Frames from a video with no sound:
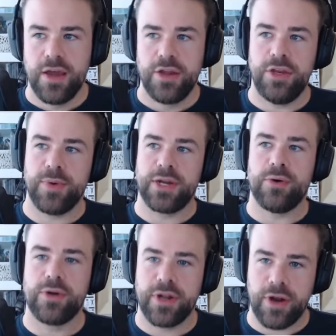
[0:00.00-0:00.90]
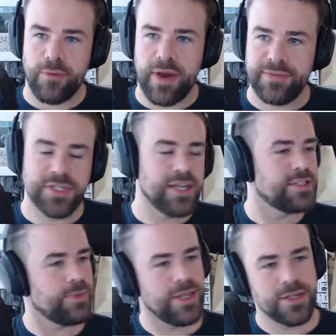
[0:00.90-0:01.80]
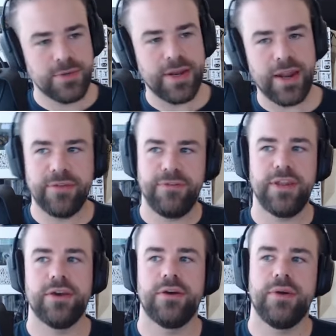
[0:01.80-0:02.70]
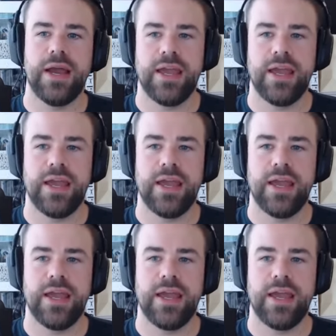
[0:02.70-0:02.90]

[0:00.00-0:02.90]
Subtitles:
New one ordered arrived today, so we can do another video.